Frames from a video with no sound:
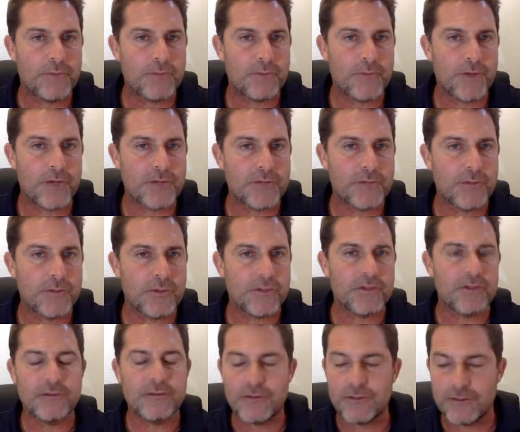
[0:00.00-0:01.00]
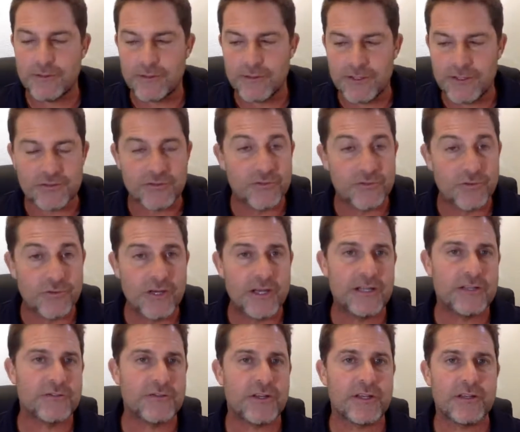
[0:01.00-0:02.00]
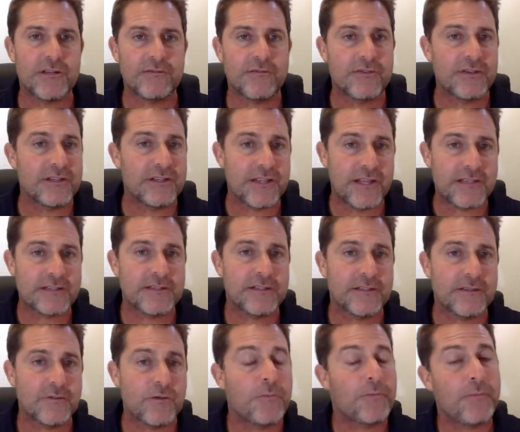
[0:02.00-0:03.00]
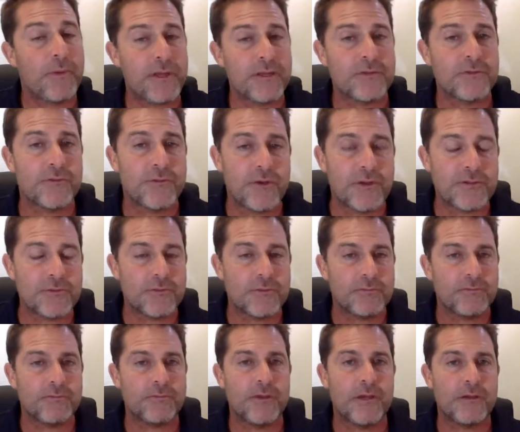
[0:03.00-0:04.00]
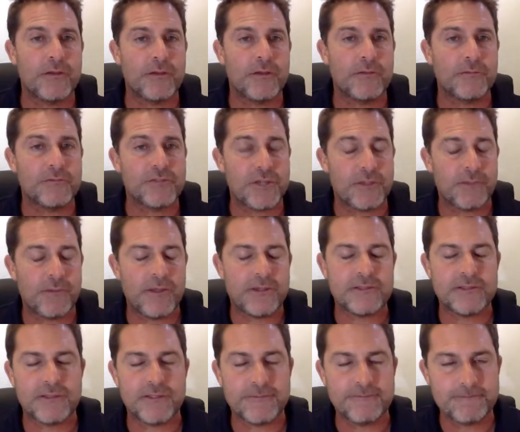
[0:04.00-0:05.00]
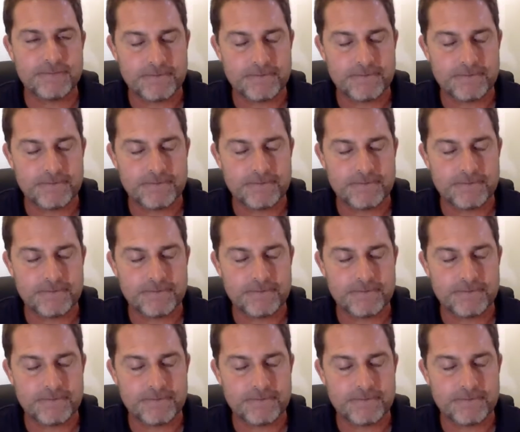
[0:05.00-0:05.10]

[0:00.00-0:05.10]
price point is really drinking fantastic compared to French champagne. So.